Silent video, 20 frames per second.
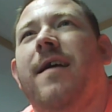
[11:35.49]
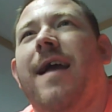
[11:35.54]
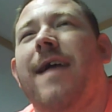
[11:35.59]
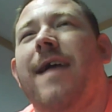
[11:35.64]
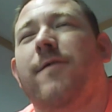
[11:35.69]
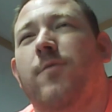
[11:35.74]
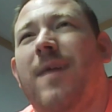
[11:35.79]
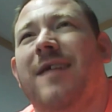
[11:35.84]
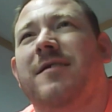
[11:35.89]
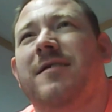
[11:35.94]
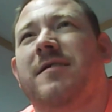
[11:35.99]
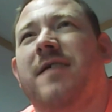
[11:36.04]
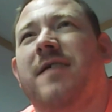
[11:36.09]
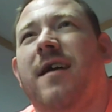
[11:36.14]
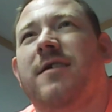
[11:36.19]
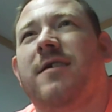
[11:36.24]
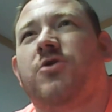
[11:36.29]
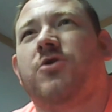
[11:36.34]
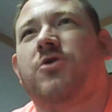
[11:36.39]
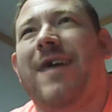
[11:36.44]
"Everybody's
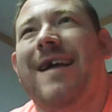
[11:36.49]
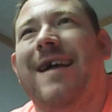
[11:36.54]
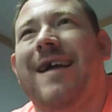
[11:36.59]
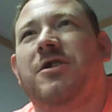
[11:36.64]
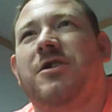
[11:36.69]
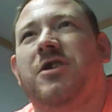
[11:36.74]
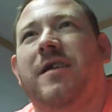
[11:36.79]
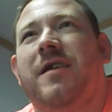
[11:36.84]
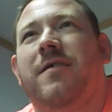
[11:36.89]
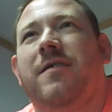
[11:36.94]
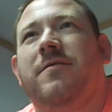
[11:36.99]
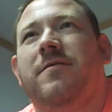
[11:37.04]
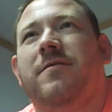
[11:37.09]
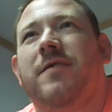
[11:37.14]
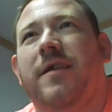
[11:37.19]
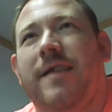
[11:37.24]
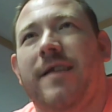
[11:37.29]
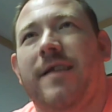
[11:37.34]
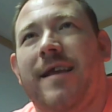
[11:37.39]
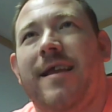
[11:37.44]
got a strategy
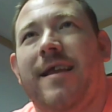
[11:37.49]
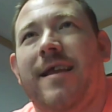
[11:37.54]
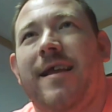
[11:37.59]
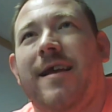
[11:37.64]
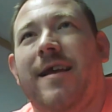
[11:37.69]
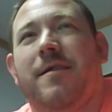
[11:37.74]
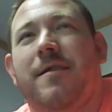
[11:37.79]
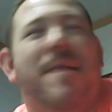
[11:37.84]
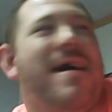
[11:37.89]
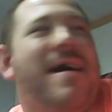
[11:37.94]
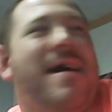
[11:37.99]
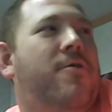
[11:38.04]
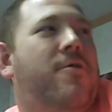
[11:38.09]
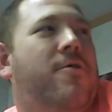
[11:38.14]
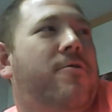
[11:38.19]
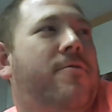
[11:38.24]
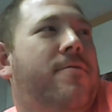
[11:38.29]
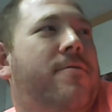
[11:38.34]
till they get hit in the mouth."